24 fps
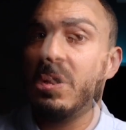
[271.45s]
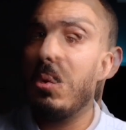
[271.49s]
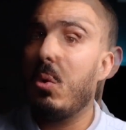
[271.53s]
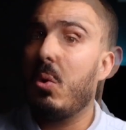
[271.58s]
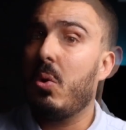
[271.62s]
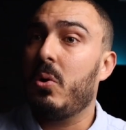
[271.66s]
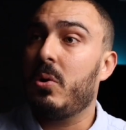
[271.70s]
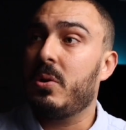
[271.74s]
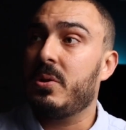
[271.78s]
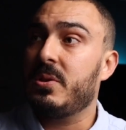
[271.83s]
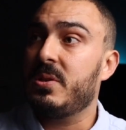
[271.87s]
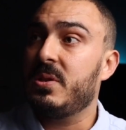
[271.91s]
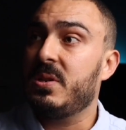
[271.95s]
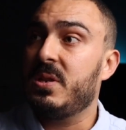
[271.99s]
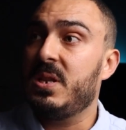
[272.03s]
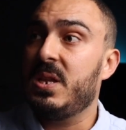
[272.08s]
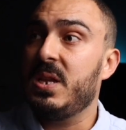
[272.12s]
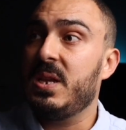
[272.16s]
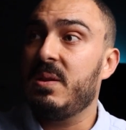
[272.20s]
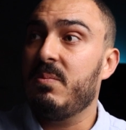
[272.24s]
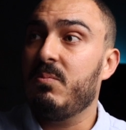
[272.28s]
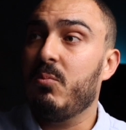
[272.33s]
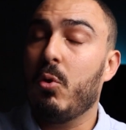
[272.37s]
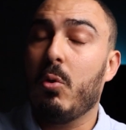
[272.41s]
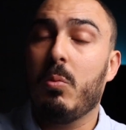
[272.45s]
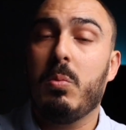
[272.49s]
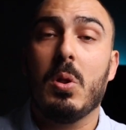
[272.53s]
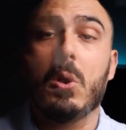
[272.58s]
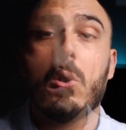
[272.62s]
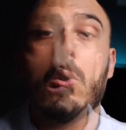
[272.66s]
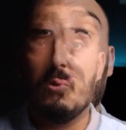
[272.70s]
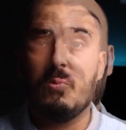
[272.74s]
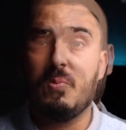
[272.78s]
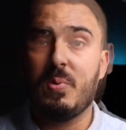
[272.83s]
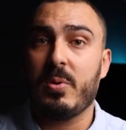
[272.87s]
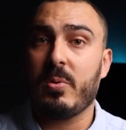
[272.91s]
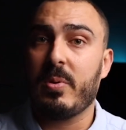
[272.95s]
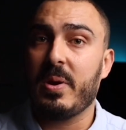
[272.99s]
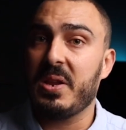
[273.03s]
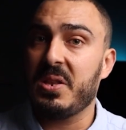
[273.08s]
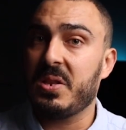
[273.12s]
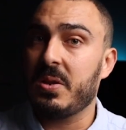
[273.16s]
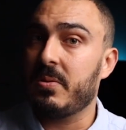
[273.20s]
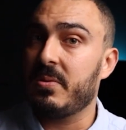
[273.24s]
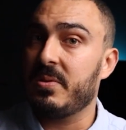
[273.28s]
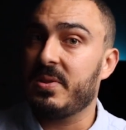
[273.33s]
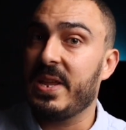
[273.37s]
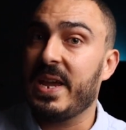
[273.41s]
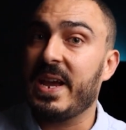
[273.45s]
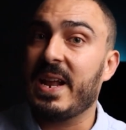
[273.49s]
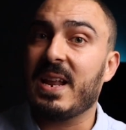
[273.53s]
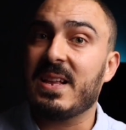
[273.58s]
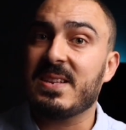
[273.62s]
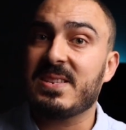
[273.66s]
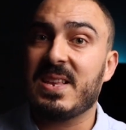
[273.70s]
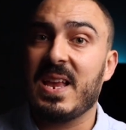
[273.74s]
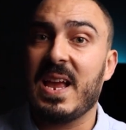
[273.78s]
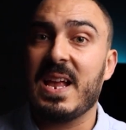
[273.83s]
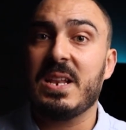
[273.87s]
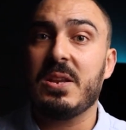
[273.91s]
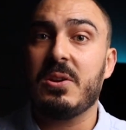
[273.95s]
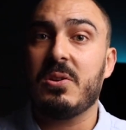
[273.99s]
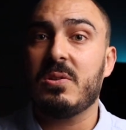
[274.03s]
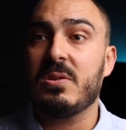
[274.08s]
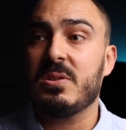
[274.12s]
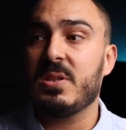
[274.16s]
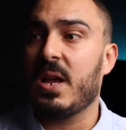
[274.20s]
on the mobile operator data center